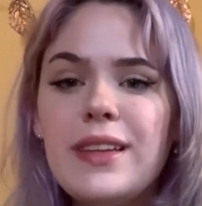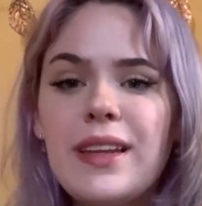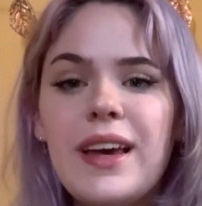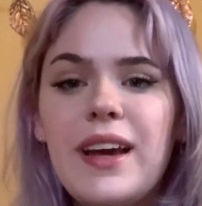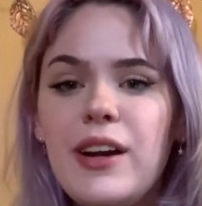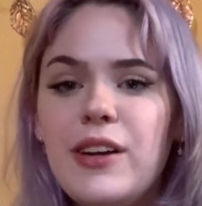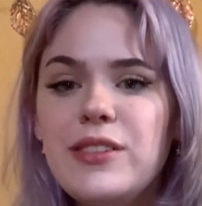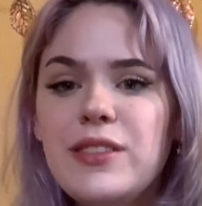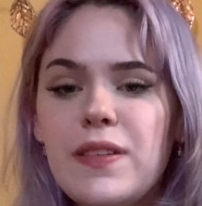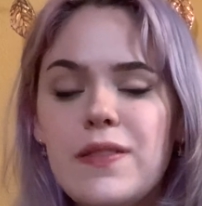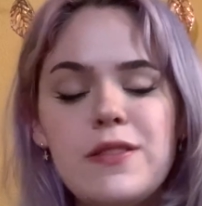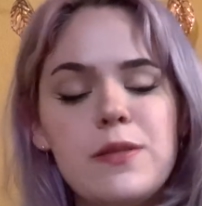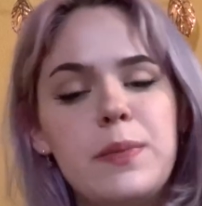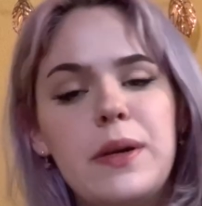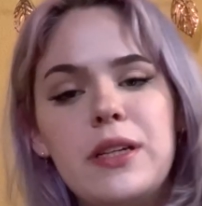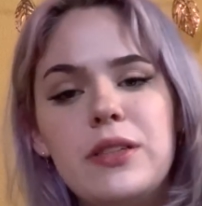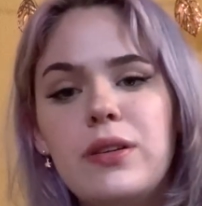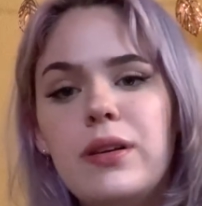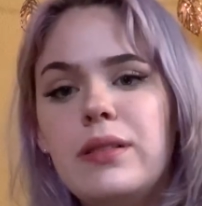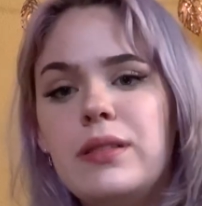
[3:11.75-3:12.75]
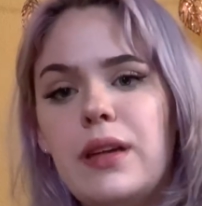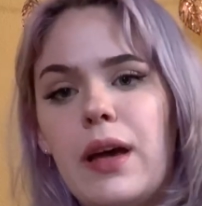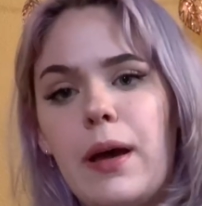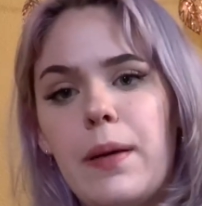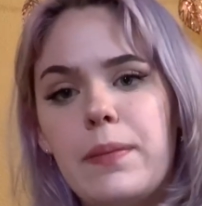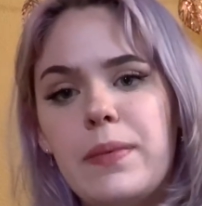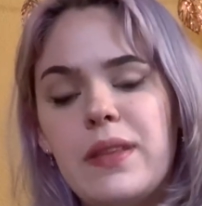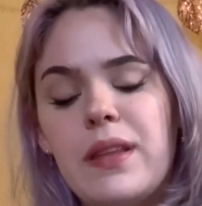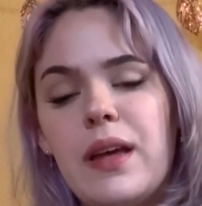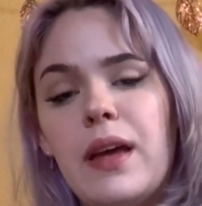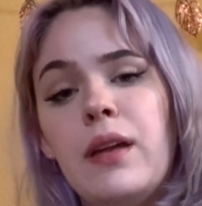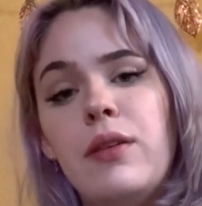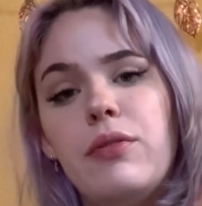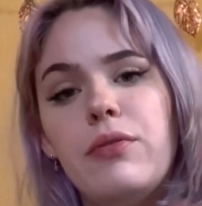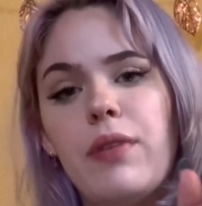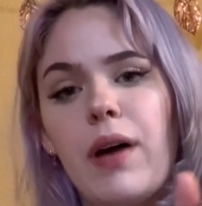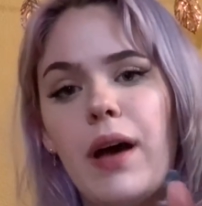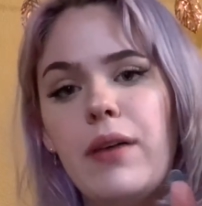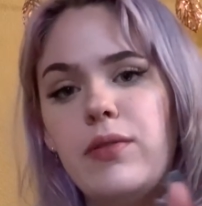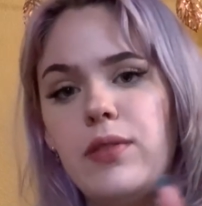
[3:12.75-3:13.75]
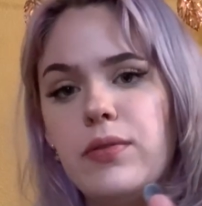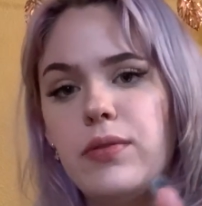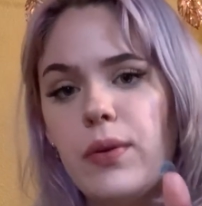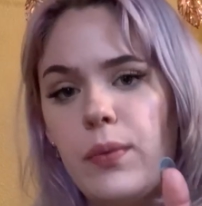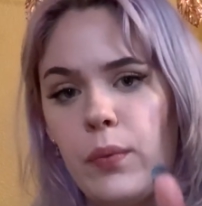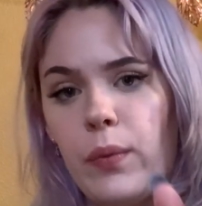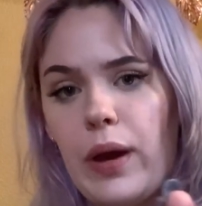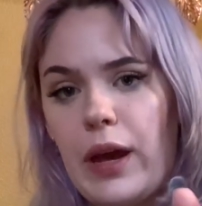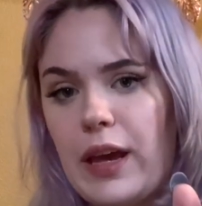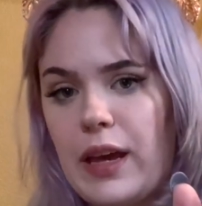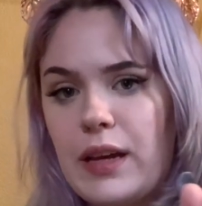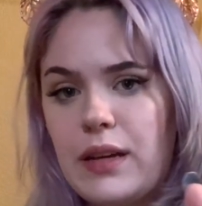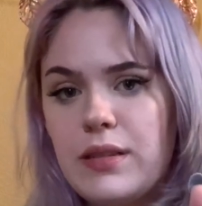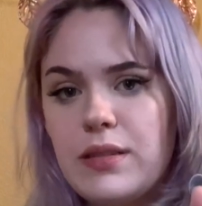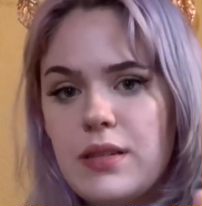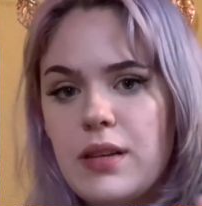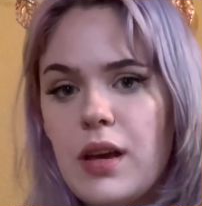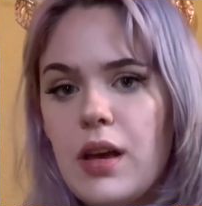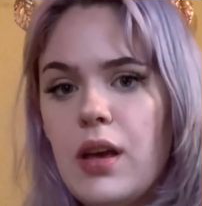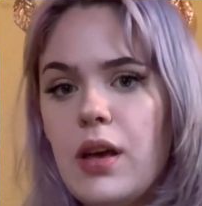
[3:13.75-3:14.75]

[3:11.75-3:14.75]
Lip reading: layers of spatial depth in 5 different ways.